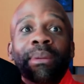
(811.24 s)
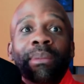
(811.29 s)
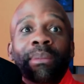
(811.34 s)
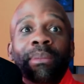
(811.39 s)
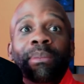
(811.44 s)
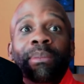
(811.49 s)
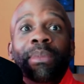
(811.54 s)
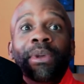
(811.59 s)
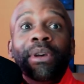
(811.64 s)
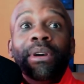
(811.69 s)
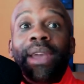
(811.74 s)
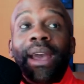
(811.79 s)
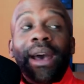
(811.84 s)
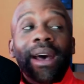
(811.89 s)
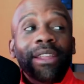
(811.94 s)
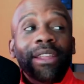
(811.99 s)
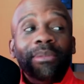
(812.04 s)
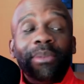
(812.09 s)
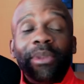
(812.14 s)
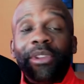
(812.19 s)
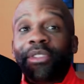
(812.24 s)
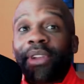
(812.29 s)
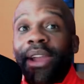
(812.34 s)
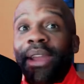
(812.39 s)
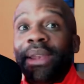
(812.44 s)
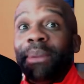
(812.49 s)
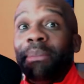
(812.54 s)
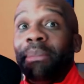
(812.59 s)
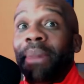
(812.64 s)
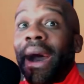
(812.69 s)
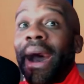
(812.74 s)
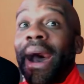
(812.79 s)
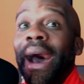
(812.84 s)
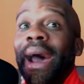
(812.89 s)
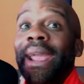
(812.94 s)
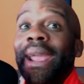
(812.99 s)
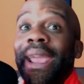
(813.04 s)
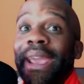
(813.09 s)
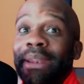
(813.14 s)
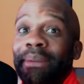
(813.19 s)
Bill Cosby tried to
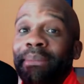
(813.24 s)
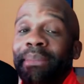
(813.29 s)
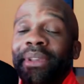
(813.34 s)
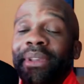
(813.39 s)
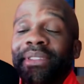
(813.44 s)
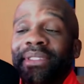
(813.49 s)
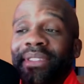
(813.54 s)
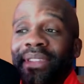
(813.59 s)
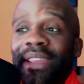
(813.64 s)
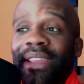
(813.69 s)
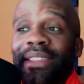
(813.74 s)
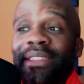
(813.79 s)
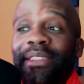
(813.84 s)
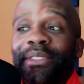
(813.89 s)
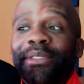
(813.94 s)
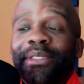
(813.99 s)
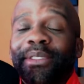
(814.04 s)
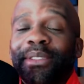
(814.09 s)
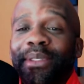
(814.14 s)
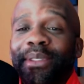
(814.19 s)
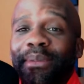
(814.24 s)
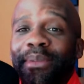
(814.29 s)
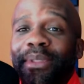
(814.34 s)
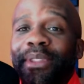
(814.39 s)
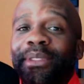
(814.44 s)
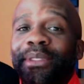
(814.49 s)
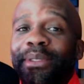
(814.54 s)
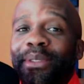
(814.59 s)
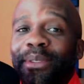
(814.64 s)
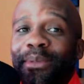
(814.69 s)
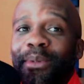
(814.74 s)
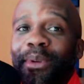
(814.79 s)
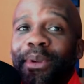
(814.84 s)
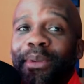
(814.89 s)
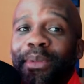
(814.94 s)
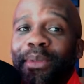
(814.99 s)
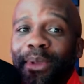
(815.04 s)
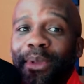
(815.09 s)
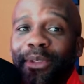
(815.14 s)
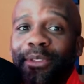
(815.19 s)
buy NBC. This is the this is where
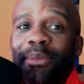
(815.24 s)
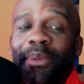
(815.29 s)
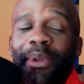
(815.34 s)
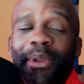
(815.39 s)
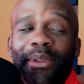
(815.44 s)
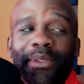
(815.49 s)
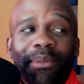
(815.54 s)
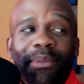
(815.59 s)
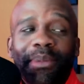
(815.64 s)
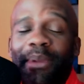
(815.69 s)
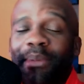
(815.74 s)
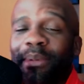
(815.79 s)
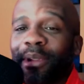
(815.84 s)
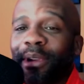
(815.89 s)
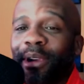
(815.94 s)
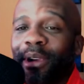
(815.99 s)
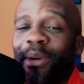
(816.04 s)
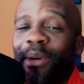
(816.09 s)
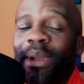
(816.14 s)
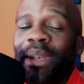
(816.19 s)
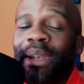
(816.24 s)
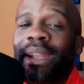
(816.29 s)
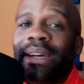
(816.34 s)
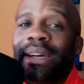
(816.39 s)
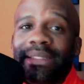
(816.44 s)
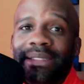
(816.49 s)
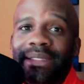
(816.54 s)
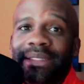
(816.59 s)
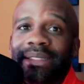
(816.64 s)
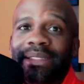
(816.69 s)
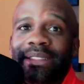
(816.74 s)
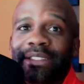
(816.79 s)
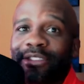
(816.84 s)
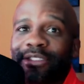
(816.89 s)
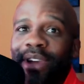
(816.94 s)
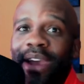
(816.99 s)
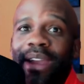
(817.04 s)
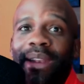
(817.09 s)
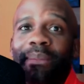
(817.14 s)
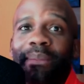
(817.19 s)
the conspiracy people are going nuts. He
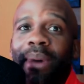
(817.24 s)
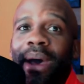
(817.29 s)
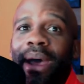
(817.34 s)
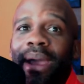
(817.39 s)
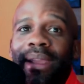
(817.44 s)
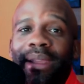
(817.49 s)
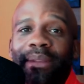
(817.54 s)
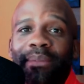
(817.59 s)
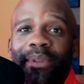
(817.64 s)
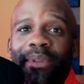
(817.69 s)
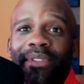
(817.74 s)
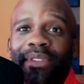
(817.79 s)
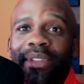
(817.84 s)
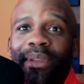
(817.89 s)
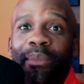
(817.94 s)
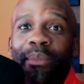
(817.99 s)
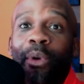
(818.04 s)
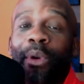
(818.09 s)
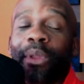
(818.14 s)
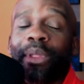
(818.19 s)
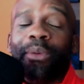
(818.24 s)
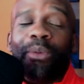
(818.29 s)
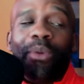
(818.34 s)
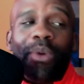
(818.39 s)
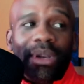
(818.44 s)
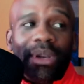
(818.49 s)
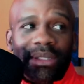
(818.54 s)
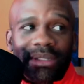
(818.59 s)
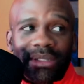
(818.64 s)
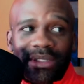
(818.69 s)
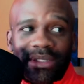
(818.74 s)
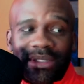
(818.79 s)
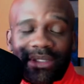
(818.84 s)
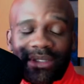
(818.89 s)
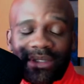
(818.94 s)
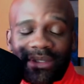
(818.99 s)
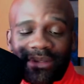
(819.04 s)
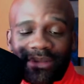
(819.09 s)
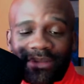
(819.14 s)
tried to buy NBC more than once.